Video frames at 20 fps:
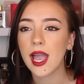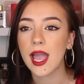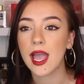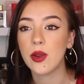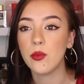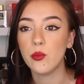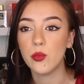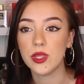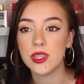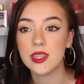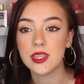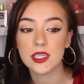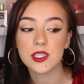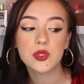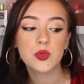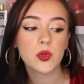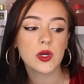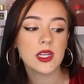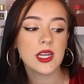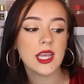And with
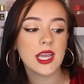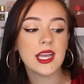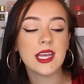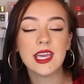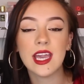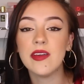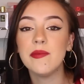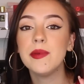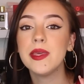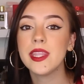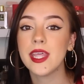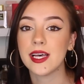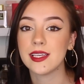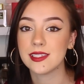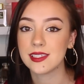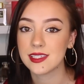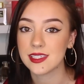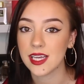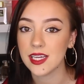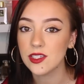this one, it gave me that
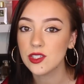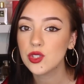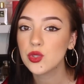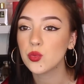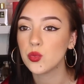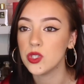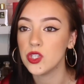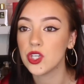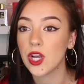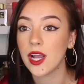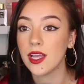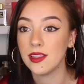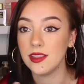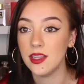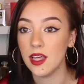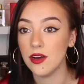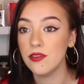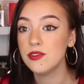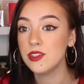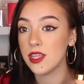scent, which I
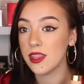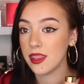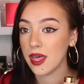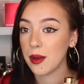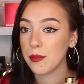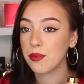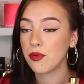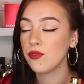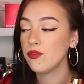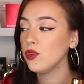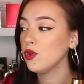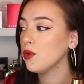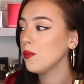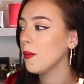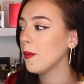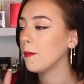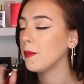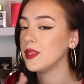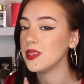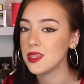loved in that
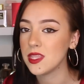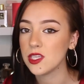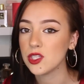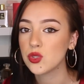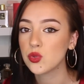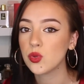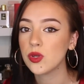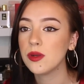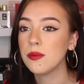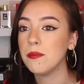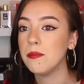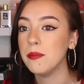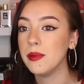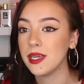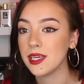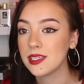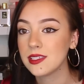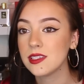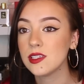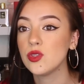perfume, but this one
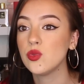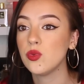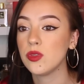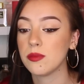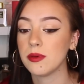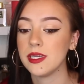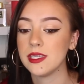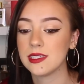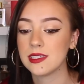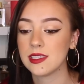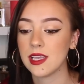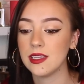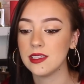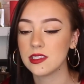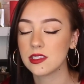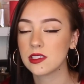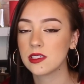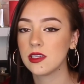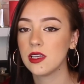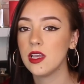mixes with my
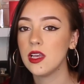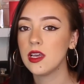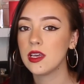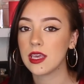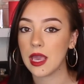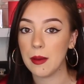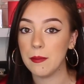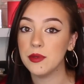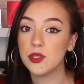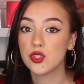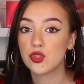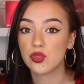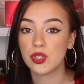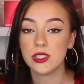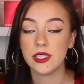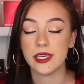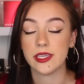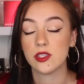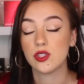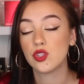scent chemistry
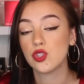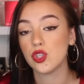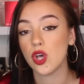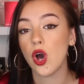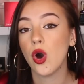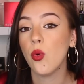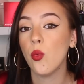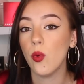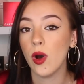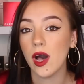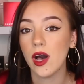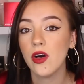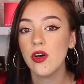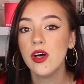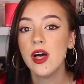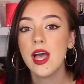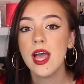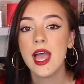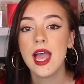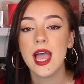like so
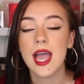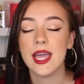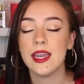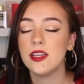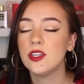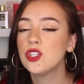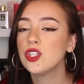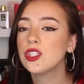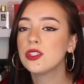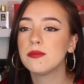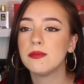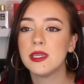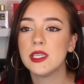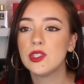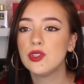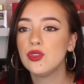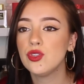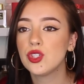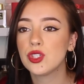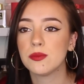well, and it just
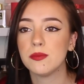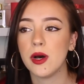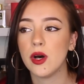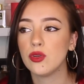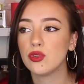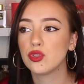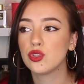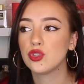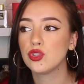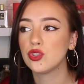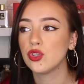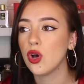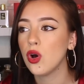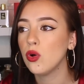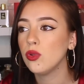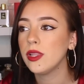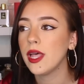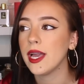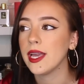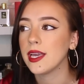makes you smell
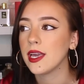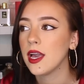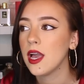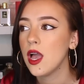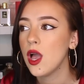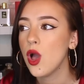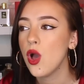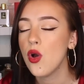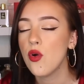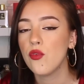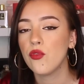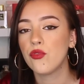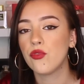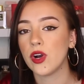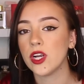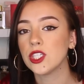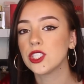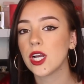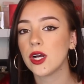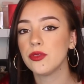so like
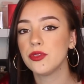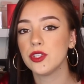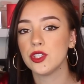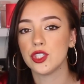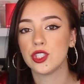fresh out the